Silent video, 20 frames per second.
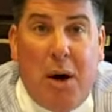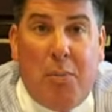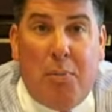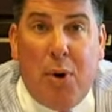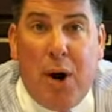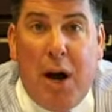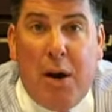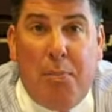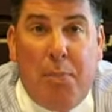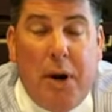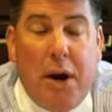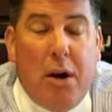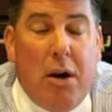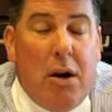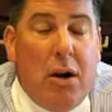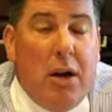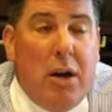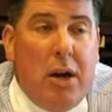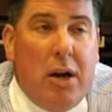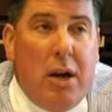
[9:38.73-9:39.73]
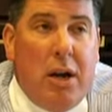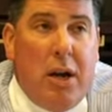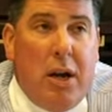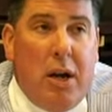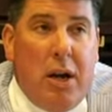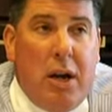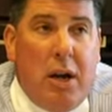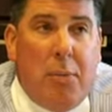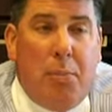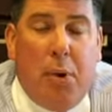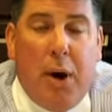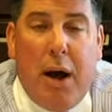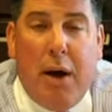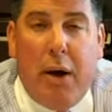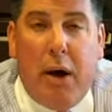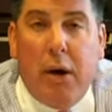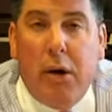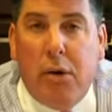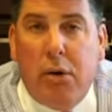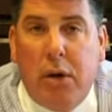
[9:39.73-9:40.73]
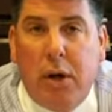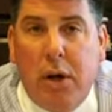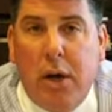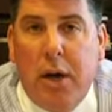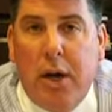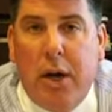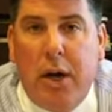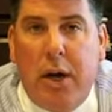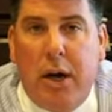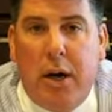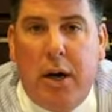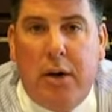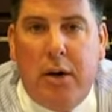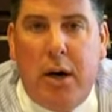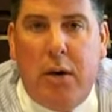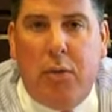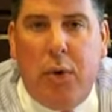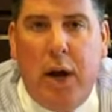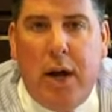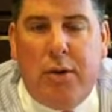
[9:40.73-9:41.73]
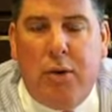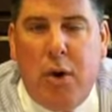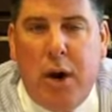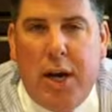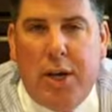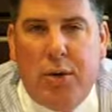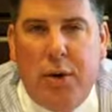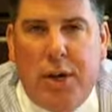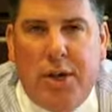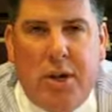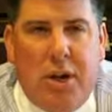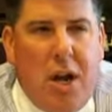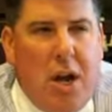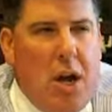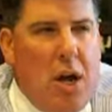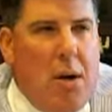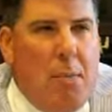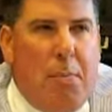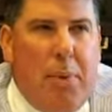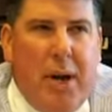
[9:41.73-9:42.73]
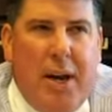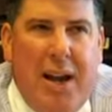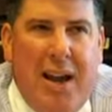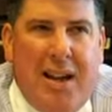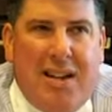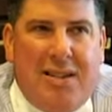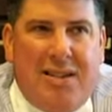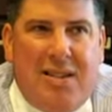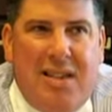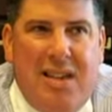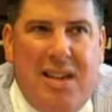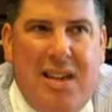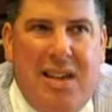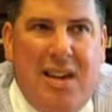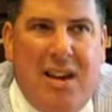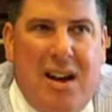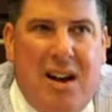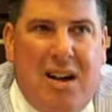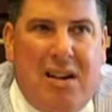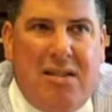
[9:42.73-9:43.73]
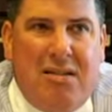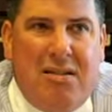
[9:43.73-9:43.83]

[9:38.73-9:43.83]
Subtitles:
proud parent and a proud uncle at graduation. But as the